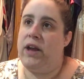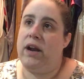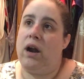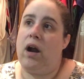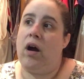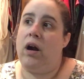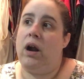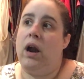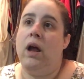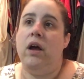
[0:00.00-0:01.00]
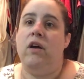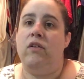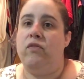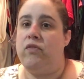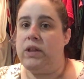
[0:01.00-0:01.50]
There are
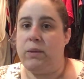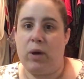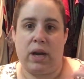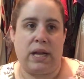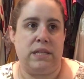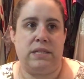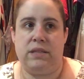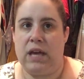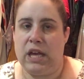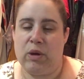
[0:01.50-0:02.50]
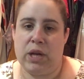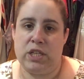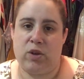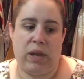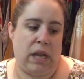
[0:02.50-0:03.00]
flea markets that you
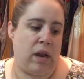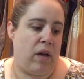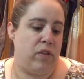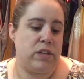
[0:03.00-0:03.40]
can join in on.